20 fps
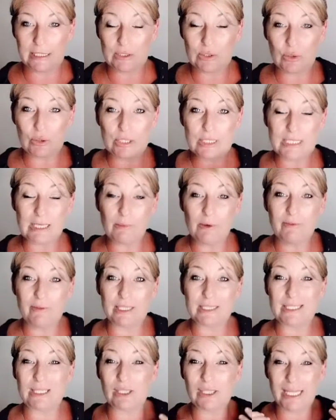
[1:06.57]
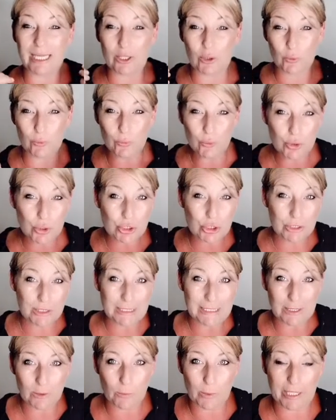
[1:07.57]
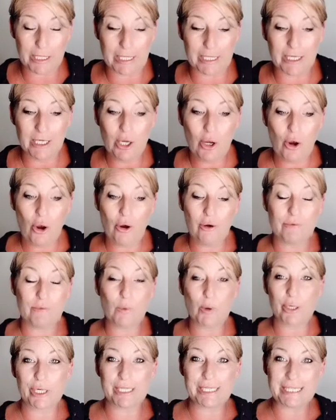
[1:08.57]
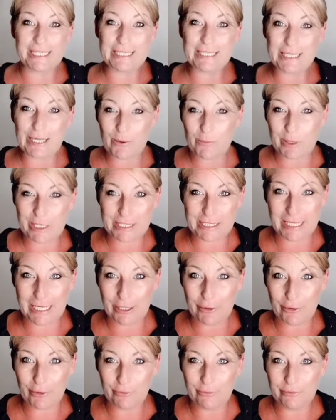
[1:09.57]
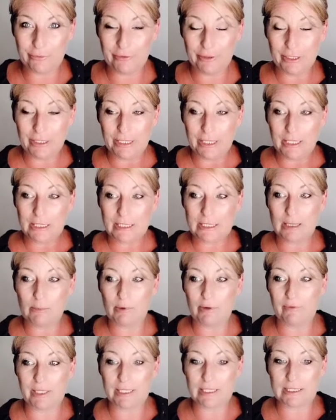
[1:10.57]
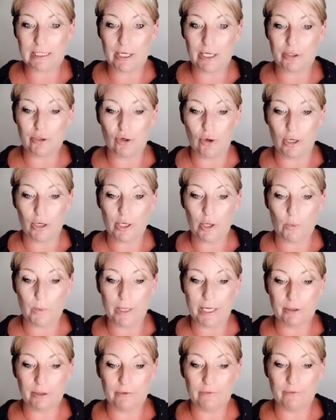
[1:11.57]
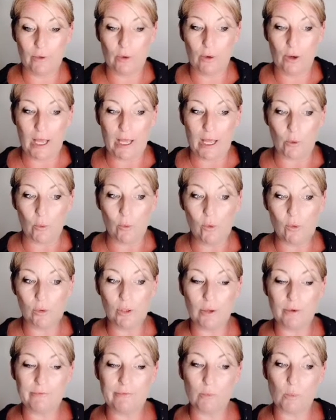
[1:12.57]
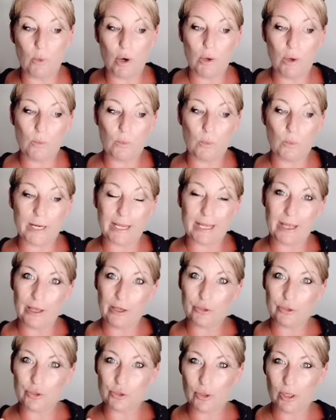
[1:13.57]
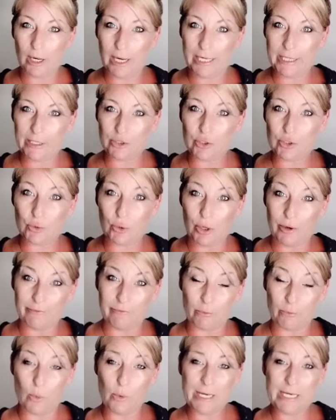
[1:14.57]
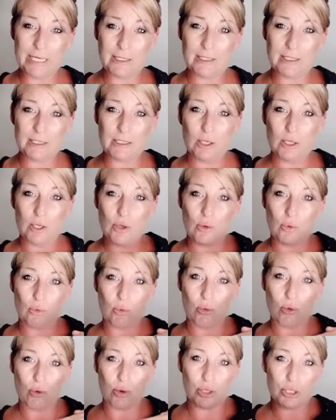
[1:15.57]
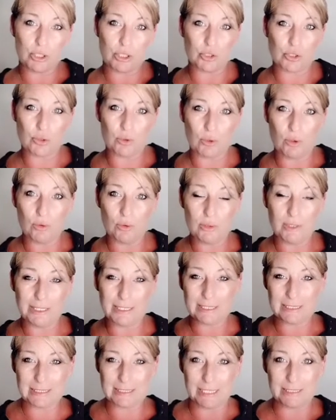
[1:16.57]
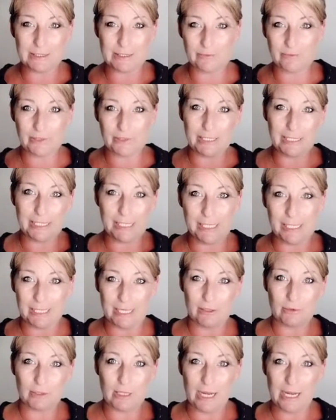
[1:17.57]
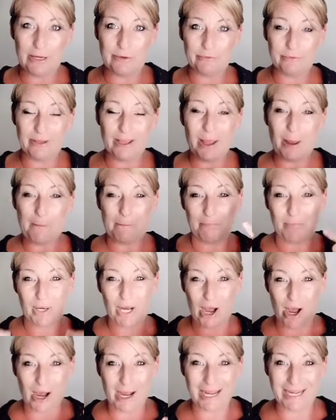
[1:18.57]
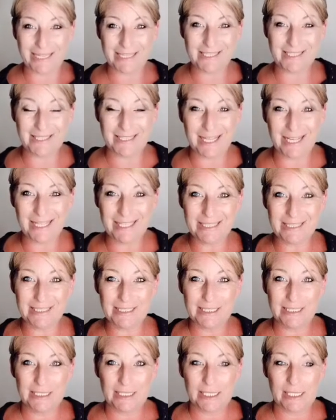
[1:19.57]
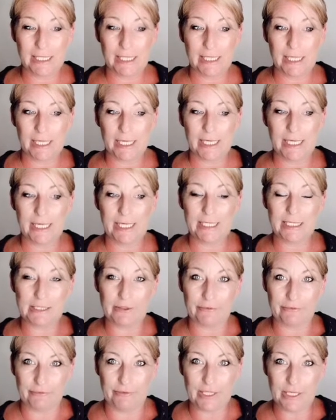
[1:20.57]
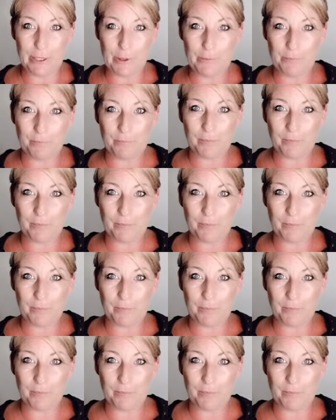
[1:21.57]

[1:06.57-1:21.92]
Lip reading: So some of us are like crucially aware of what it is that we're scared of. Some of us are not aware of at all of what we're trying to avoid or control excessively in our life. Behind that is a fear.